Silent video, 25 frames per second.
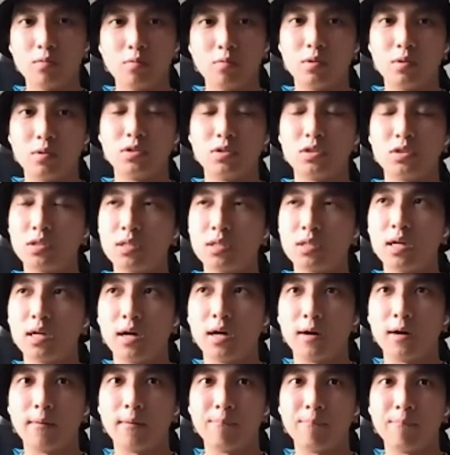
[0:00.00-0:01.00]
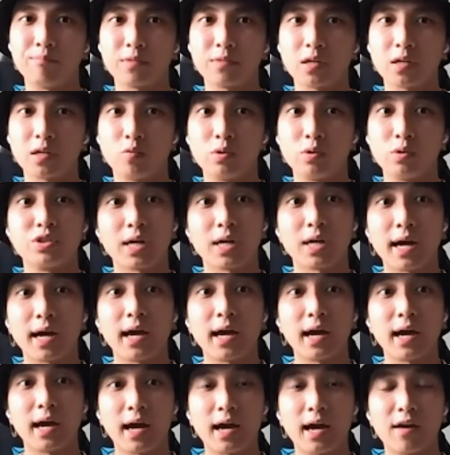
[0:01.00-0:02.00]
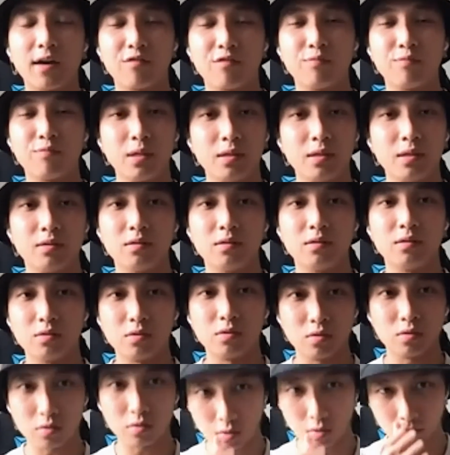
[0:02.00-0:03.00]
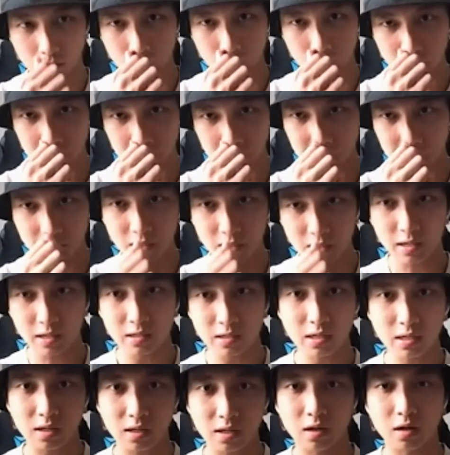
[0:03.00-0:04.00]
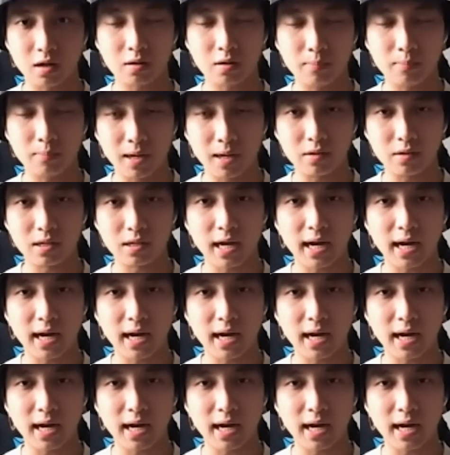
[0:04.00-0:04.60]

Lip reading: which I have been, you know, learning a lot about it.